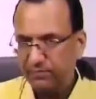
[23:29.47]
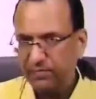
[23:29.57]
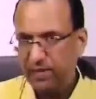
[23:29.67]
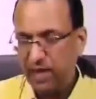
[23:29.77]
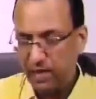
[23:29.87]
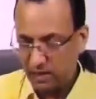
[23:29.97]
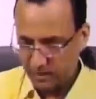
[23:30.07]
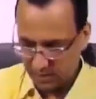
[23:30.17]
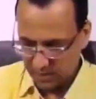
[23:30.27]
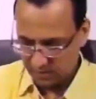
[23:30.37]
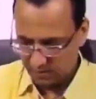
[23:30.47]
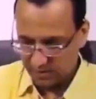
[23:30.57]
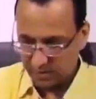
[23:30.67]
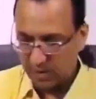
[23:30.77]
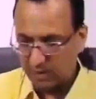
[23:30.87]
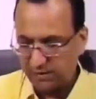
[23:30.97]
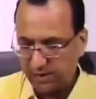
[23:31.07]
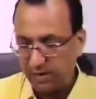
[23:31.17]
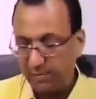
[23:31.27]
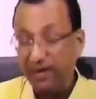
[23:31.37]
And it can be Clara
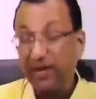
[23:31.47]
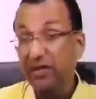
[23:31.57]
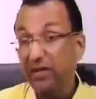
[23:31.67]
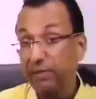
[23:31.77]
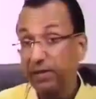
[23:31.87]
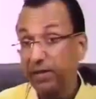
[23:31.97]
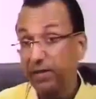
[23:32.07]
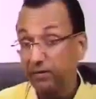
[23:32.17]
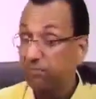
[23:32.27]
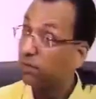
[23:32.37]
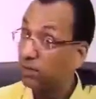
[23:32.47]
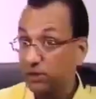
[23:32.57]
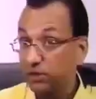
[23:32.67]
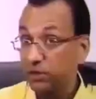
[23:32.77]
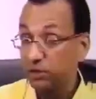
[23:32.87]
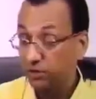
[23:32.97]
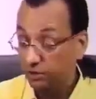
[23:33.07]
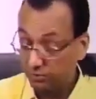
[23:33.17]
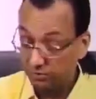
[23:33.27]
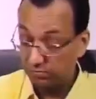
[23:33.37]
cell repairing the epithelium.
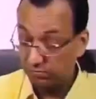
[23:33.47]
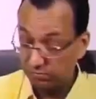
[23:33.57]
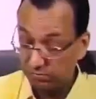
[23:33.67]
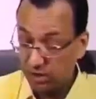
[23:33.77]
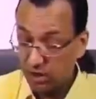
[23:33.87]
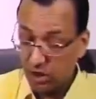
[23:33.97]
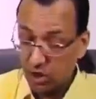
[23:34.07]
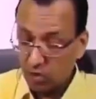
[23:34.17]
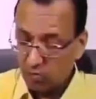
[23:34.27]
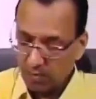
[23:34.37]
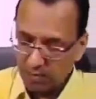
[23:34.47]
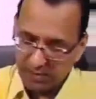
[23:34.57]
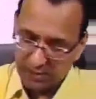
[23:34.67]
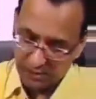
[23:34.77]
Yes. What about this